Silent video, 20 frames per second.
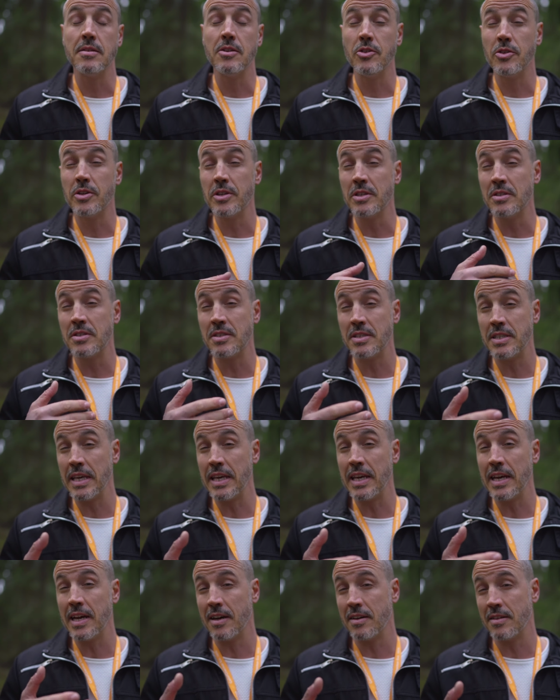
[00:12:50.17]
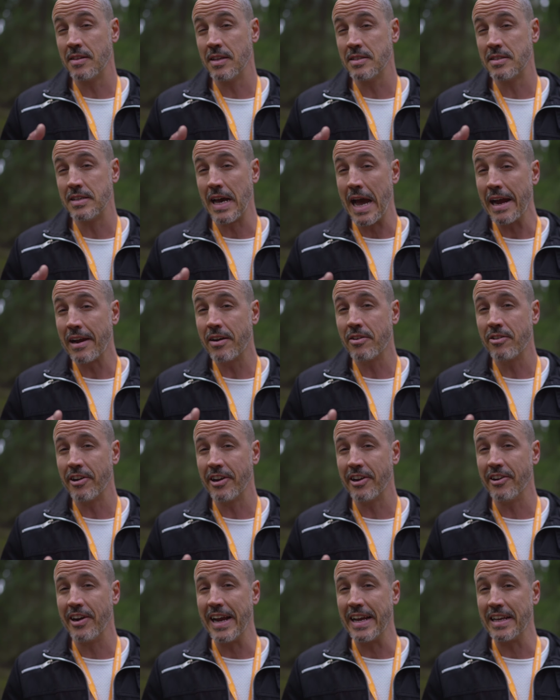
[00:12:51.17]
you can see how this
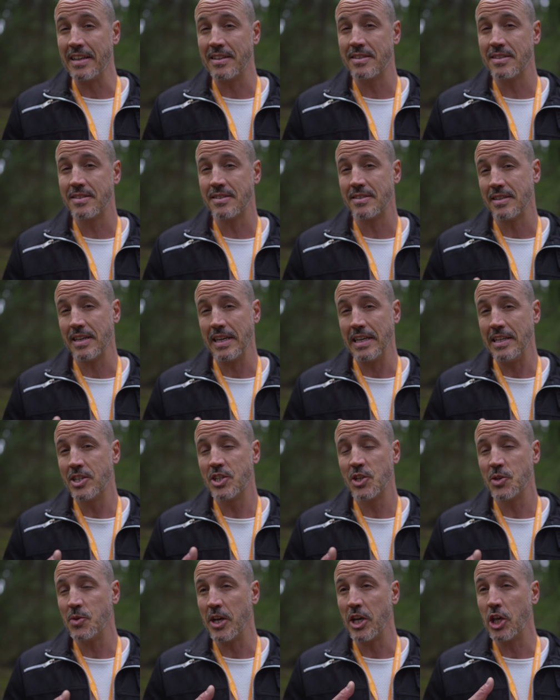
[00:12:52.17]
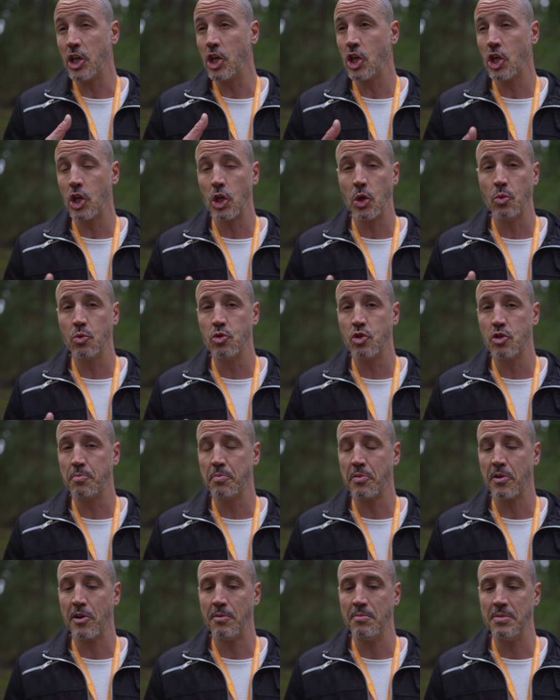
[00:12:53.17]
aggregates into a huge
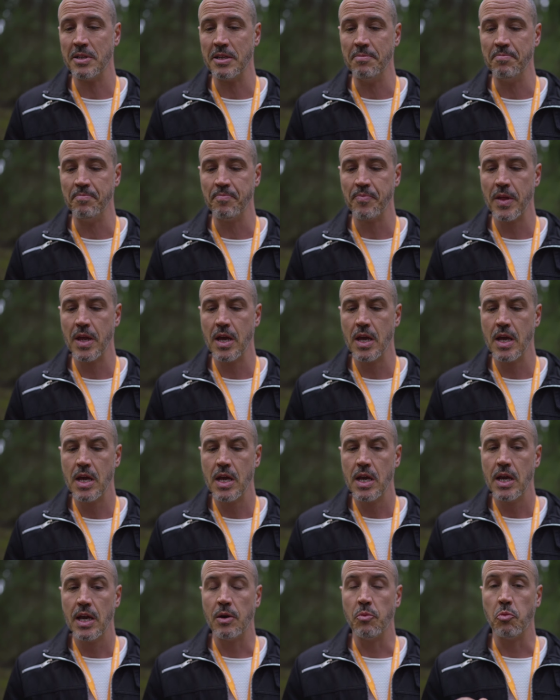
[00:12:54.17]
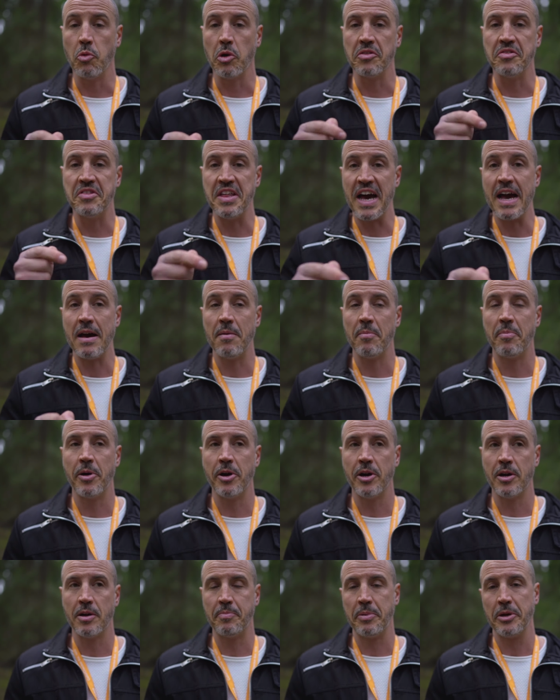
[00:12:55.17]
problem. And when that
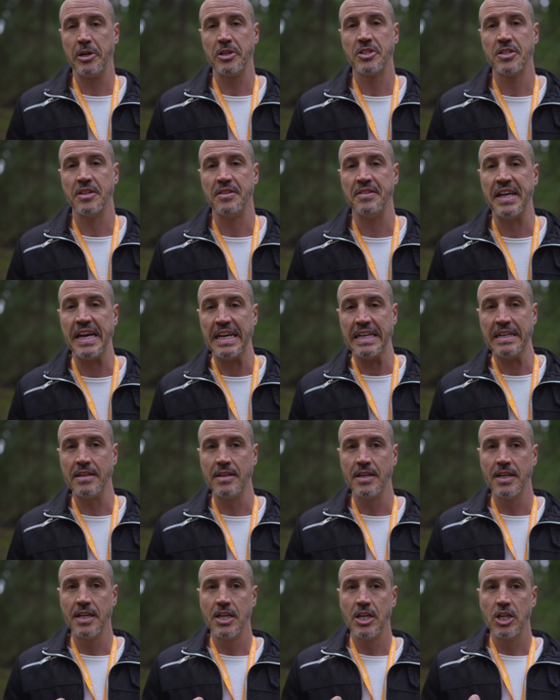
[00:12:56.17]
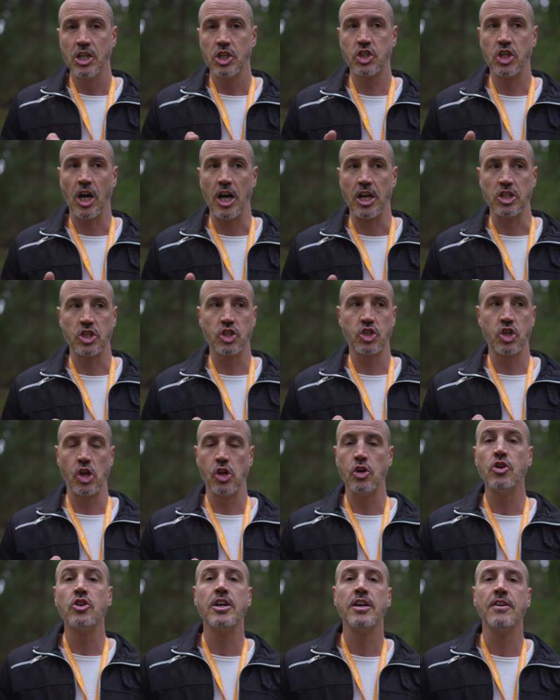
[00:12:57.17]
per person then starts
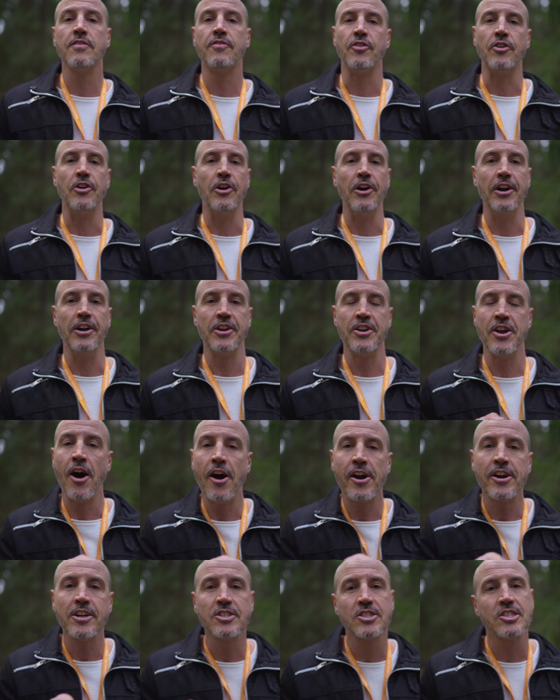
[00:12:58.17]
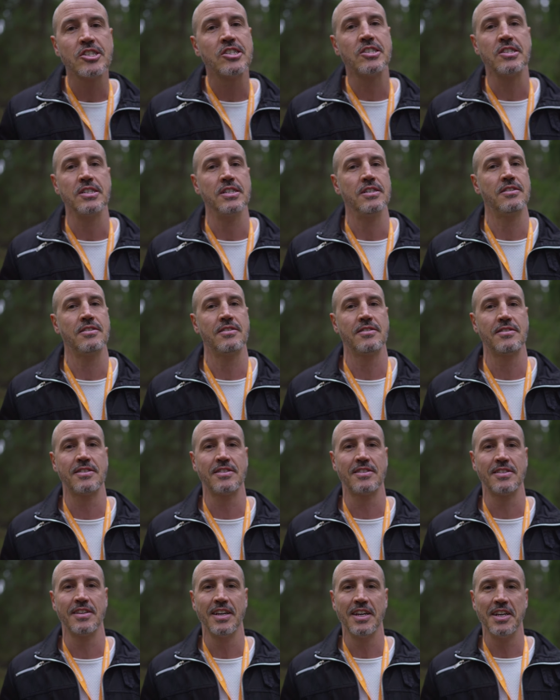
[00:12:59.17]
looking for
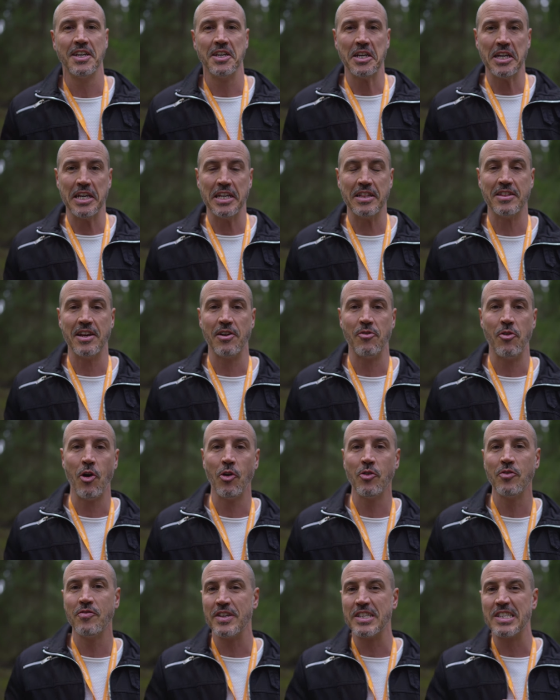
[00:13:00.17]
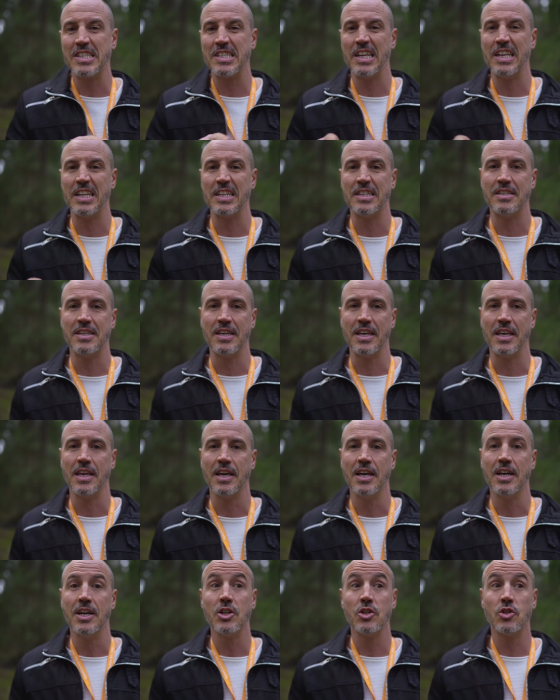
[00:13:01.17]
narcissists in their own vicinity
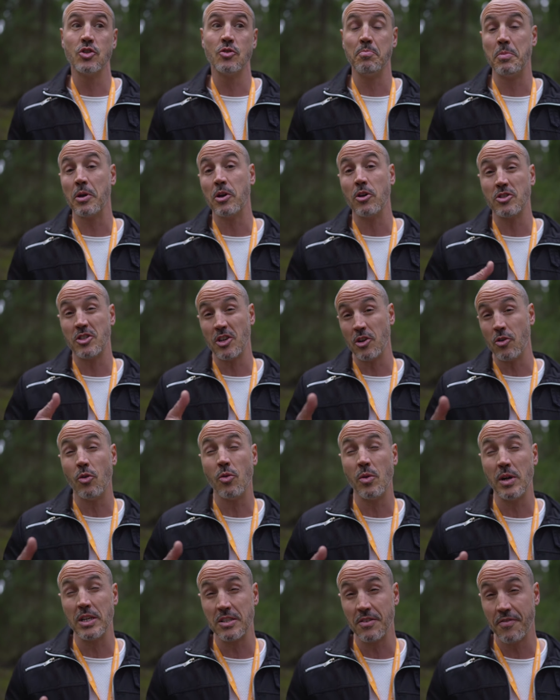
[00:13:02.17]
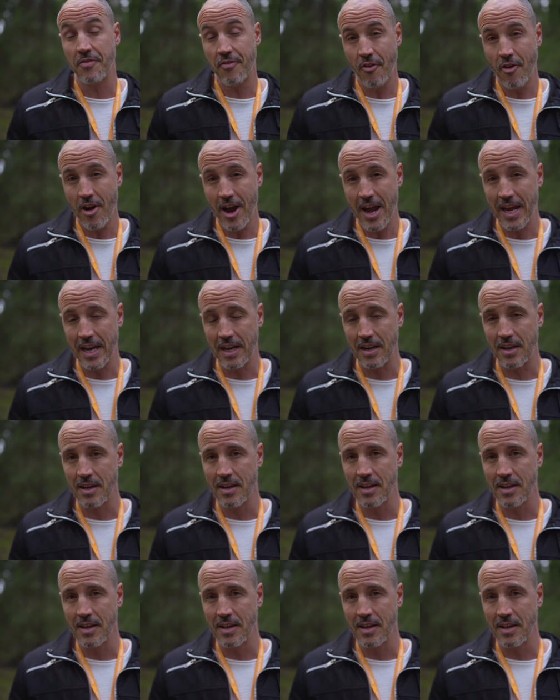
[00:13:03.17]
because they're always afraid,